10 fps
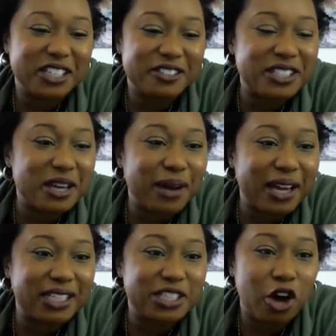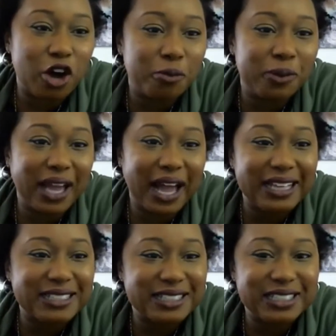if somebody told me
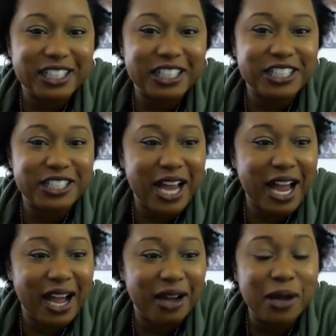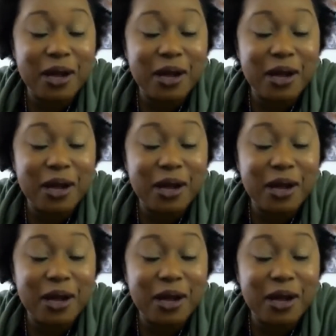I did a good job.